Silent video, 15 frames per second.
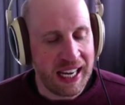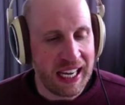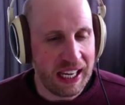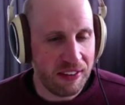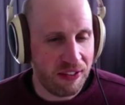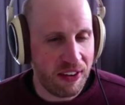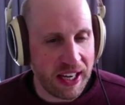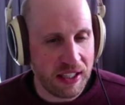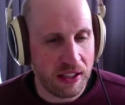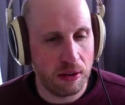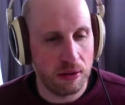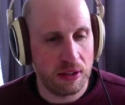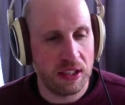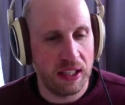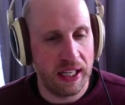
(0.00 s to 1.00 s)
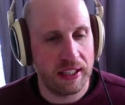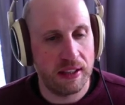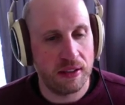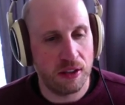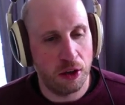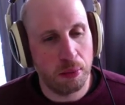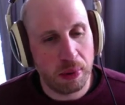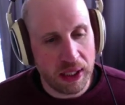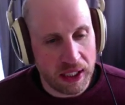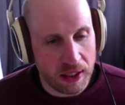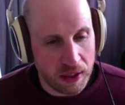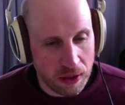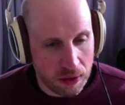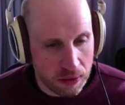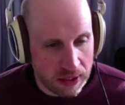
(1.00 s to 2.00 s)
If I don't select this open in
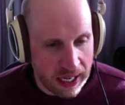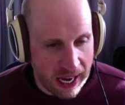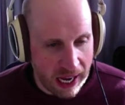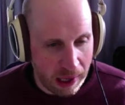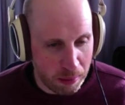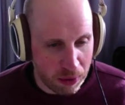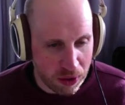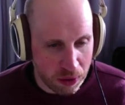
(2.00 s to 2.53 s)
a new tab,